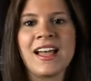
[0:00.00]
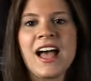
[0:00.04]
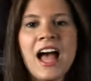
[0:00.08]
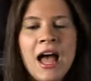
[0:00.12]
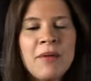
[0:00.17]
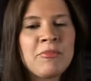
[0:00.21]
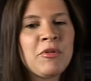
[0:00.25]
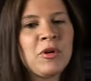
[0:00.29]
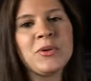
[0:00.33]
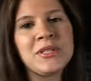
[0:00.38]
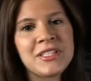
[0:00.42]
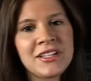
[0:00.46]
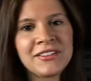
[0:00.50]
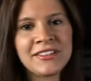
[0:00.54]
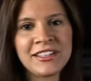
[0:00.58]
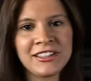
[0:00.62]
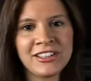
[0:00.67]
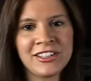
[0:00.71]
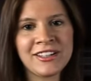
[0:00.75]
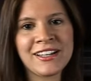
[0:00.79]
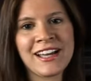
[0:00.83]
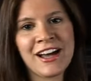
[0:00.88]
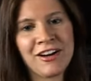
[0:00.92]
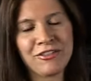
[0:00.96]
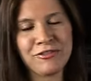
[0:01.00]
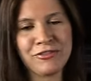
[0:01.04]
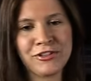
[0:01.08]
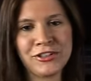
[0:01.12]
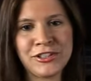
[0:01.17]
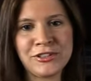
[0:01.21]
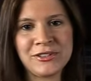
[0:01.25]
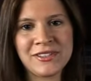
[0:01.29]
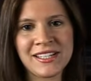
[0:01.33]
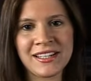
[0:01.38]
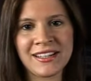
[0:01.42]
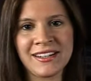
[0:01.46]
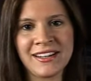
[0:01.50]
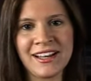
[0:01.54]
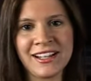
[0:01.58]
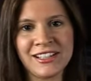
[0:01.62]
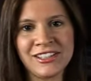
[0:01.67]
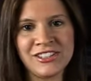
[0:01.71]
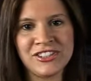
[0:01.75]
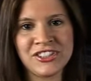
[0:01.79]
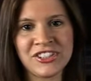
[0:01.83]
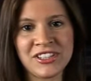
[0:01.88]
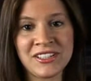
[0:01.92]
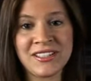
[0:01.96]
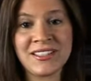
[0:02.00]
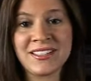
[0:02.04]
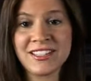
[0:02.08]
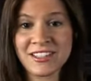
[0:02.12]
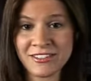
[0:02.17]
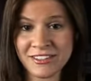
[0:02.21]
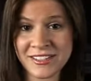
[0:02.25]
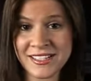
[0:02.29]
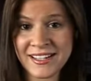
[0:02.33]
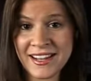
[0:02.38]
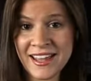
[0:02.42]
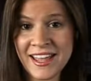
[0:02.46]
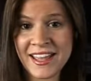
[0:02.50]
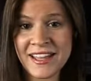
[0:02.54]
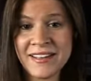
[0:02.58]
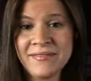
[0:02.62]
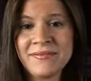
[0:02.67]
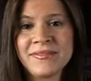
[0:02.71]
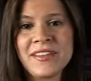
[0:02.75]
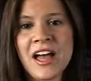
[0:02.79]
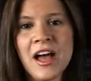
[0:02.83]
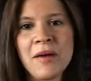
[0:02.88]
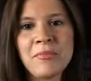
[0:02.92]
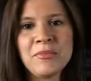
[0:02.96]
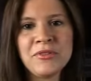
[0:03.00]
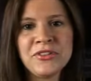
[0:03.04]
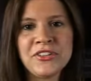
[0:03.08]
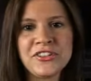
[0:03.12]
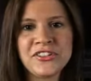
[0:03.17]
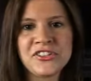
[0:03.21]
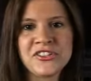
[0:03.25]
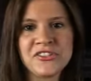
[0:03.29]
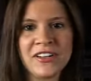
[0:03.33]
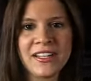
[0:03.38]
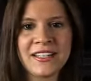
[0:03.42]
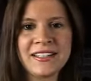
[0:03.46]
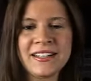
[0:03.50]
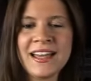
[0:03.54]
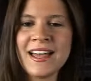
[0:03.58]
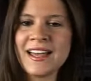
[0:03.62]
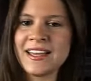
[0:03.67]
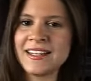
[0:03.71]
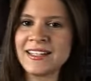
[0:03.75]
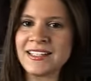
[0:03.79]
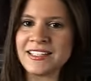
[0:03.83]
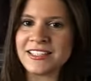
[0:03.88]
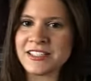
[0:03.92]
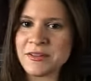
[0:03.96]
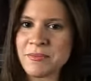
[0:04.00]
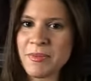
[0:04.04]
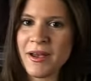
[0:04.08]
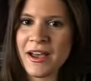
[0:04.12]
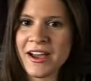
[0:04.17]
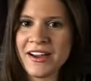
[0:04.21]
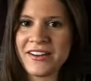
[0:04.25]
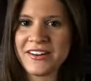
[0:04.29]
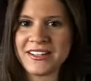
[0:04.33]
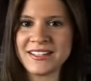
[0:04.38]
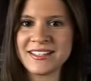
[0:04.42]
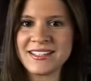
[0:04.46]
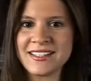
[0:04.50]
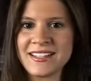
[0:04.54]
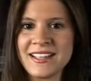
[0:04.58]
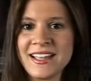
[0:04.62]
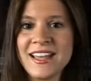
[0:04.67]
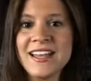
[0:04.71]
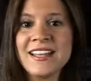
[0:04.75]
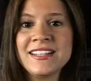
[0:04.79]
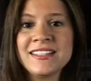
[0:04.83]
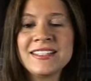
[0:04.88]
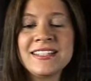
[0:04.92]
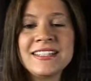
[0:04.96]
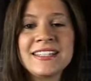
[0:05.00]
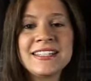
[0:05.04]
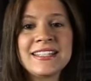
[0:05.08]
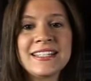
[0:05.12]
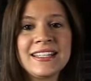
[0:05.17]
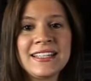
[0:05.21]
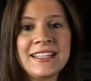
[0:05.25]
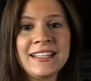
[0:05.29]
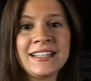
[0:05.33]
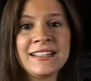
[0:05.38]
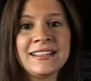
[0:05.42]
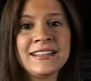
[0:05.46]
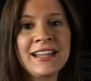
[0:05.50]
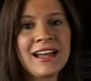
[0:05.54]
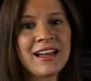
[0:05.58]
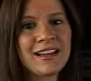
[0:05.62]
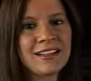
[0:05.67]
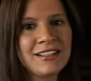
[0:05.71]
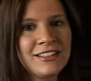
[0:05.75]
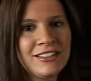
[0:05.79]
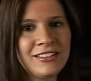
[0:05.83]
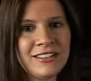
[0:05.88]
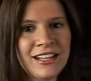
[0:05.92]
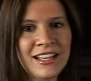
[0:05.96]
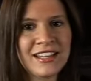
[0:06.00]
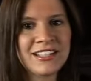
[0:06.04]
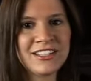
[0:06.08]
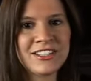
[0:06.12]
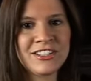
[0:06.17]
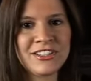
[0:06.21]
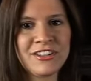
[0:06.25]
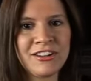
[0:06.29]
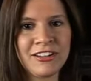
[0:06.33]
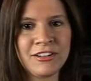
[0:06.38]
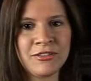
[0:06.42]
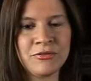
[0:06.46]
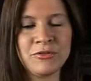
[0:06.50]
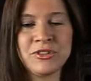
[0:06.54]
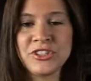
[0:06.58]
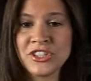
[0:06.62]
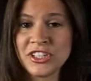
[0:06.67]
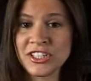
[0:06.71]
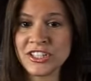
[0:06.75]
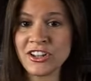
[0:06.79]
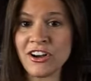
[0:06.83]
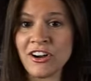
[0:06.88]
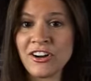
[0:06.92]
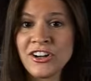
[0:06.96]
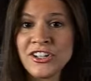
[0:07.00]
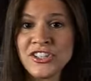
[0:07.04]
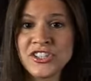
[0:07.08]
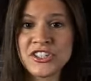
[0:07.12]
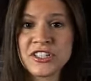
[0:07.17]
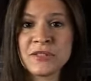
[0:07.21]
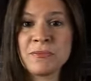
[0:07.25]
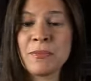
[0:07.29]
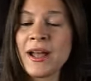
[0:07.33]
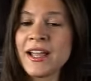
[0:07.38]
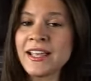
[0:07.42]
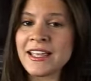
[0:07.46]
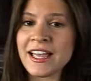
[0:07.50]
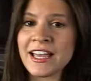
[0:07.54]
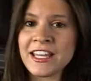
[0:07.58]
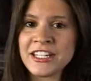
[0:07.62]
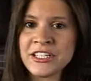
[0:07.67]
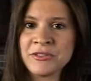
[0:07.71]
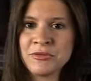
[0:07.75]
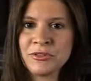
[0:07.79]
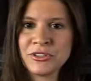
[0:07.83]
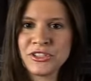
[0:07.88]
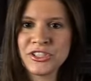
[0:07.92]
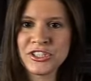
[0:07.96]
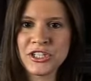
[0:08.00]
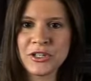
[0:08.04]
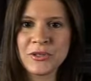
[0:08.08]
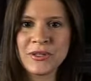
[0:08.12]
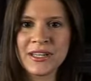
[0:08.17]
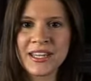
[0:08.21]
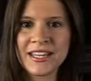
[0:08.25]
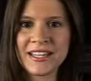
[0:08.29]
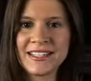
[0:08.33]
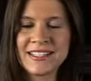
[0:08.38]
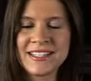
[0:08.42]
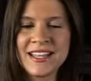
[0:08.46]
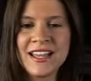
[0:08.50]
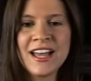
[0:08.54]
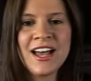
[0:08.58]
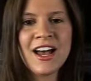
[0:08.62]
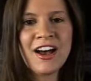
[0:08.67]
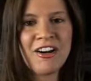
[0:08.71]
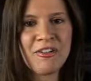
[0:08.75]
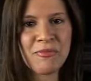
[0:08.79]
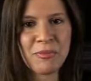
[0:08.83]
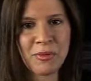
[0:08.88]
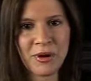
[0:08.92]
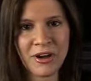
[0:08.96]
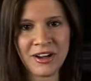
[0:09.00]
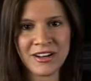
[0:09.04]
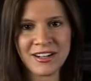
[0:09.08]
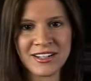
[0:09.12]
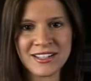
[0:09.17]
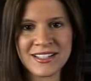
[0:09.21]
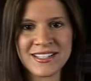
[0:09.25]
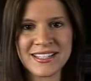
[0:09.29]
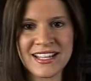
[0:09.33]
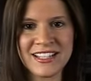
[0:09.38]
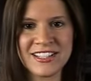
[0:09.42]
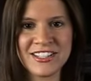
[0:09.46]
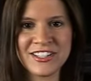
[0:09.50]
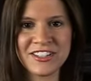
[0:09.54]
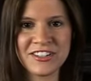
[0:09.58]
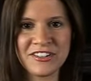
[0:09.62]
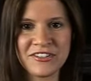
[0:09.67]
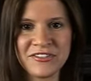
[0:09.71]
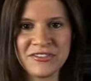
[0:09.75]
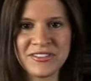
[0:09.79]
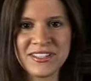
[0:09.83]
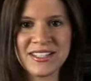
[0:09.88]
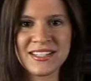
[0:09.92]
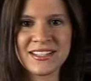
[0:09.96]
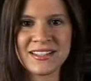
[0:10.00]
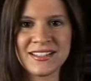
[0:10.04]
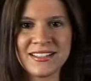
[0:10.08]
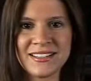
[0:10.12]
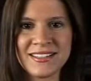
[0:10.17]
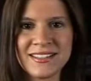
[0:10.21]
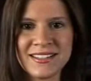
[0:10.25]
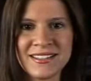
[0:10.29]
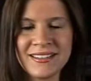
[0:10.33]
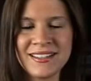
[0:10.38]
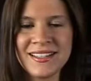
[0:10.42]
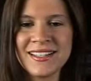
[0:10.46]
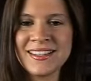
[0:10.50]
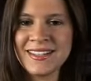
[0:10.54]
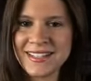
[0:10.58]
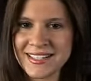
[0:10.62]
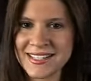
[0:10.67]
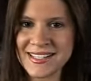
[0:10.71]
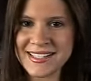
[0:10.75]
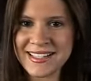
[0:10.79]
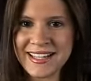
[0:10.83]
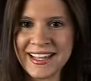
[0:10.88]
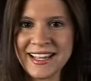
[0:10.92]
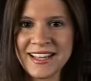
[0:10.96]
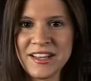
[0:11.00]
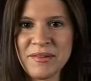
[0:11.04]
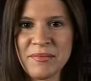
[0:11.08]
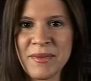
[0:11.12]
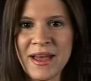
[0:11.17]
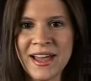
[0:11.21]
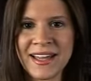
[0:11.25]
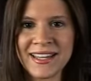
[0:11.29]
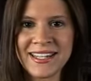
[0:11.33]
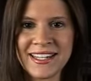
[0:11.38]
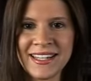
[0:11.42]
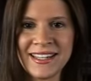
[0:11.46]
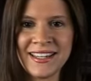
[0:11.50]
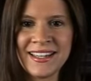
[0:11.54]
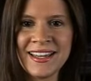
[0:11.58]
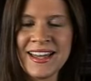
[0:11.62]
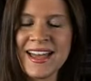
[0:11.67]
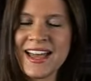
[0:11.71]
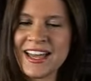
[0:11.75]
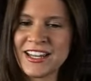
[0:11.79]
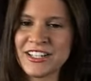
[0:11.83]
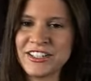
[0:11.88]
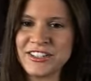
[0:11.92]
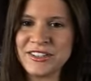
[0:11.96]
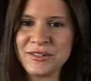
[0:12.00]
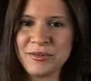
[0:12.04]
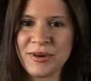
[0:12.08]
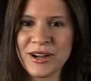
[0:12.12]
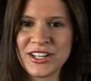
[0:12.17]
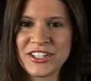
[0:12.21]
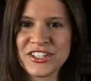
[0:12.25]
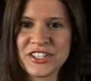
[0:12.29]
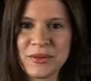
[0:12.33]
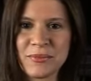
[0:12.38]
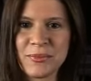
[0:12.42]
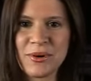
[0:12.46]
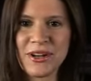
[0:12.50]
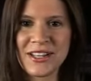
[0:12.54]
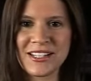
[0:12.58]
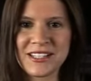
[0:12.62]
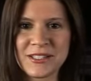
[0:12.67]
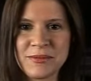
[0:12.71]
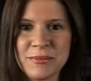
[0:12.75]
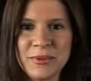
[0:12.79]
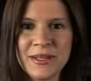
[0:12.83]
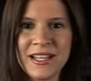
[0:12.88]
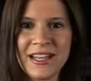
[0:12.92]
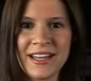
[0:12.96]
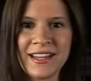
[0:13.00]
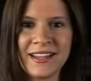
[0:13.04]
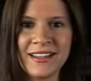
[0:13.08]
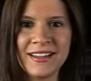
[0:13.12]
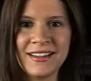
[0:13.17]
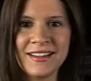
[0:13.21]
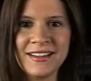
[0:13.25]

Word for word: I'm always on the lookout for new technologies, so today I'm on the train heading to Paris to see La Collection, which is Orange's biannual showcase of products and services. This is Leila Makki, and you're watching Press Play.